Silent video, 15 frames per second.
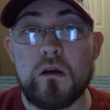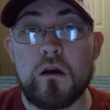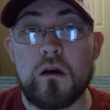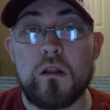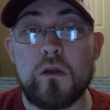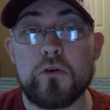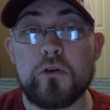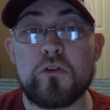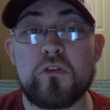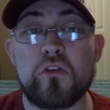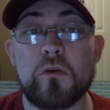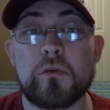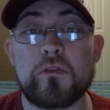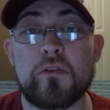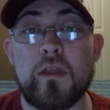Hello,
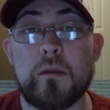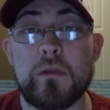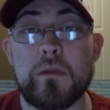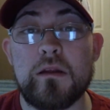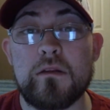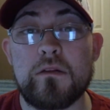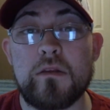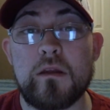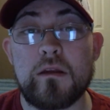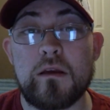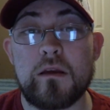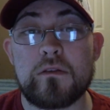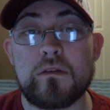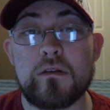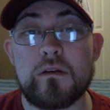YouTubers, and that means that,
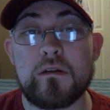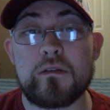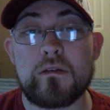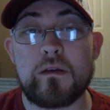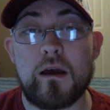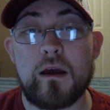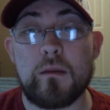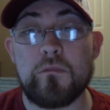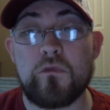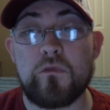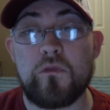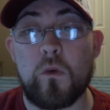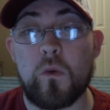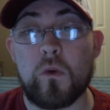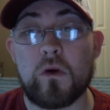yes, it is time
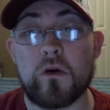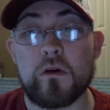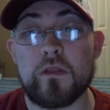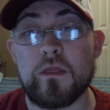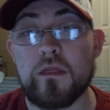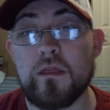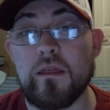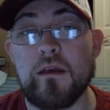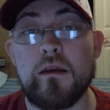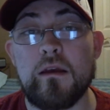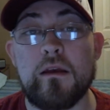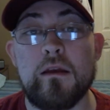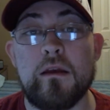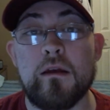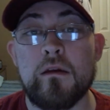for
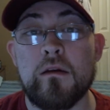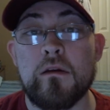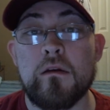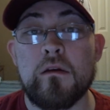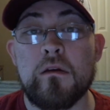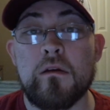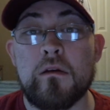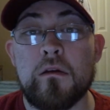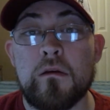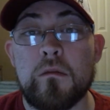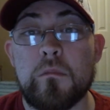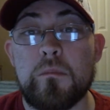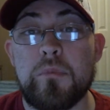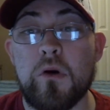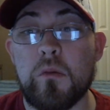the
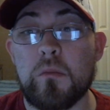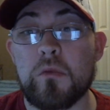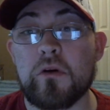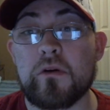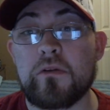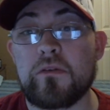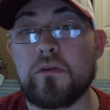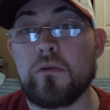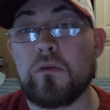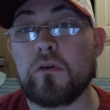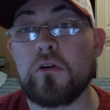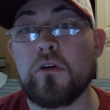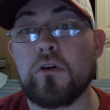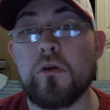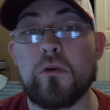Boomer
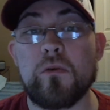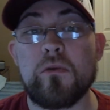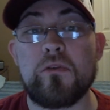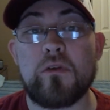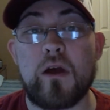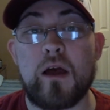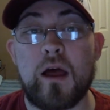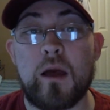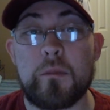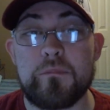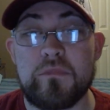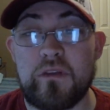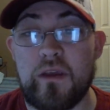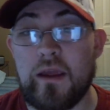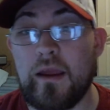Sooner News
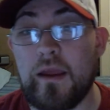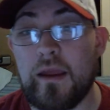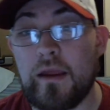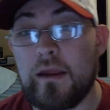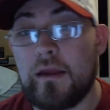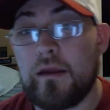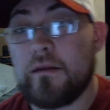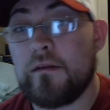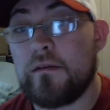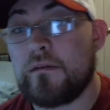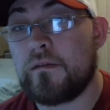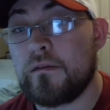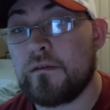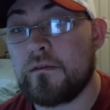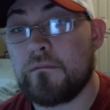
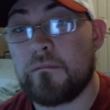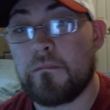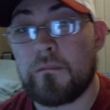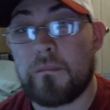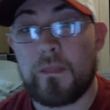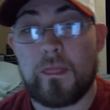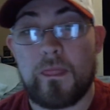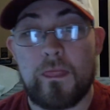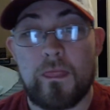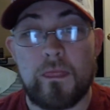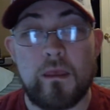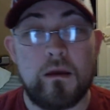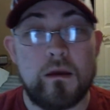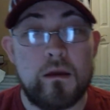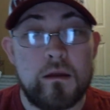Update.
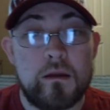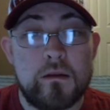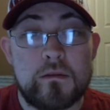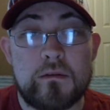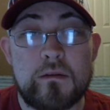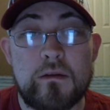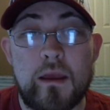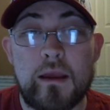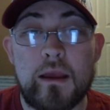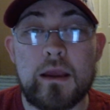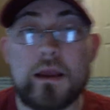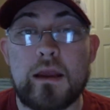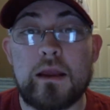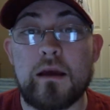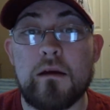
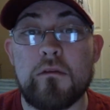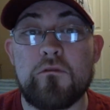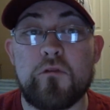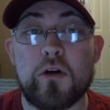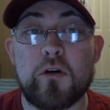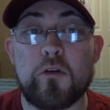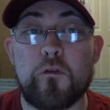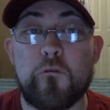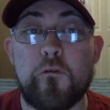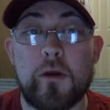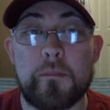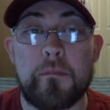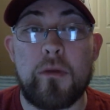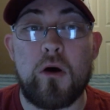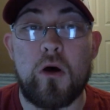Today, for
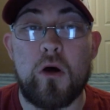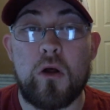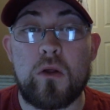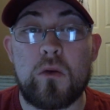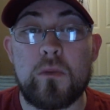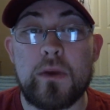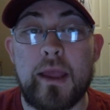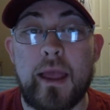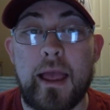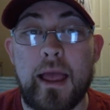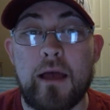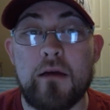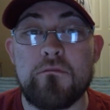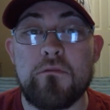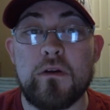football, we
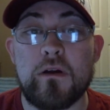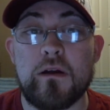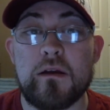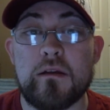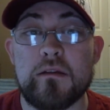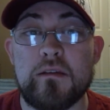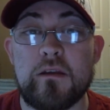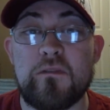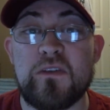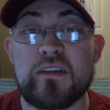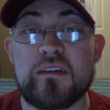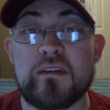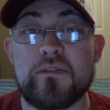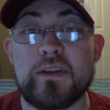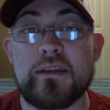have
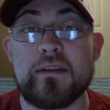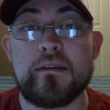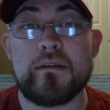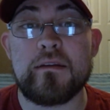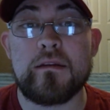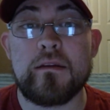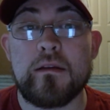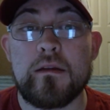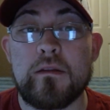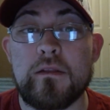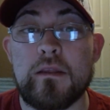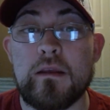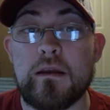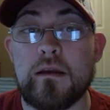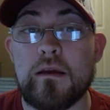defensive end,
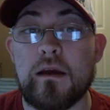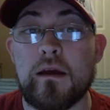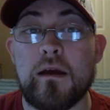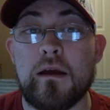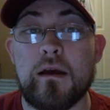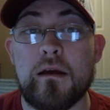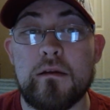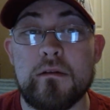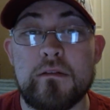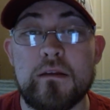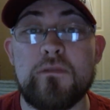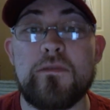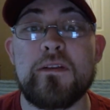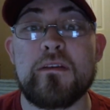David